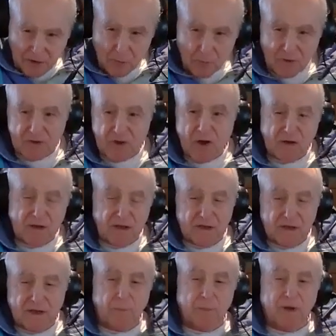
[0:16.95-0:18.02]
You were talking a
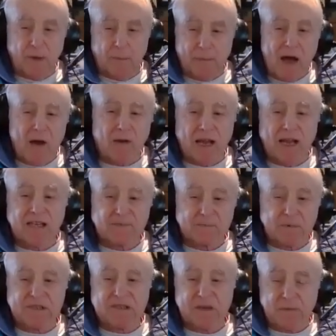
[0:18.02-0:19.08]
little bit about a
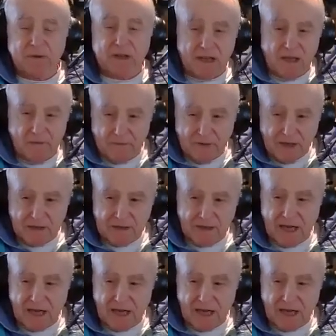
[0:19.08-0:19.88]
specific event,